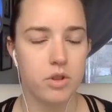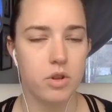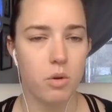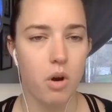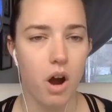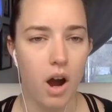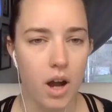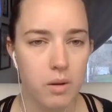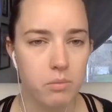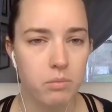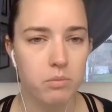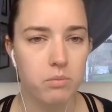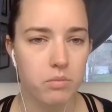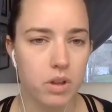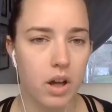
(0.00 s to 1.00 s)

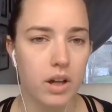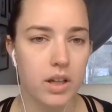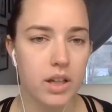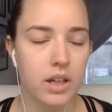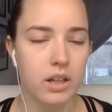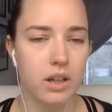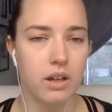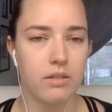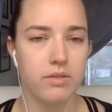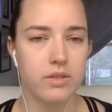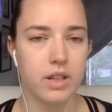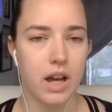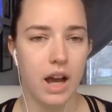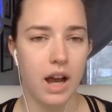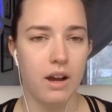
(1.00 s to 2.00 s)
lucky enough
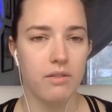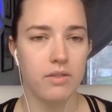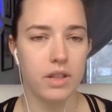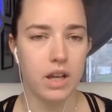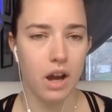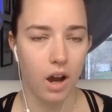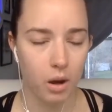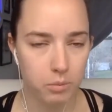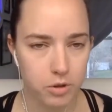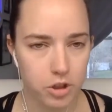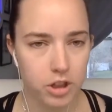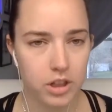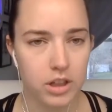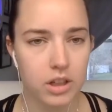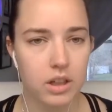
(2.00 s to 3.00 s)
to have the
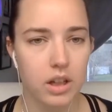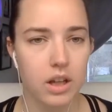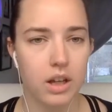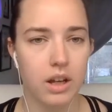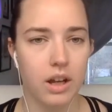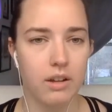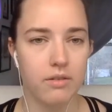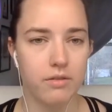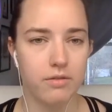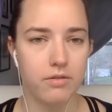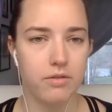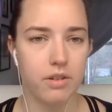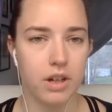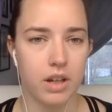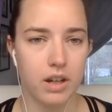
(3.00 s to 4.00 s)
option, and
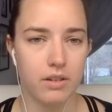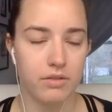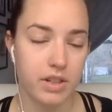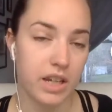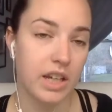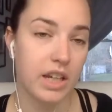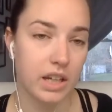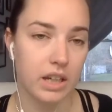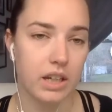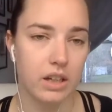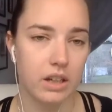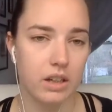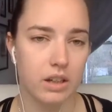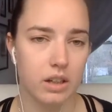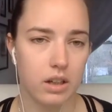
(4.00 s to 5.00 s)
I've taken it.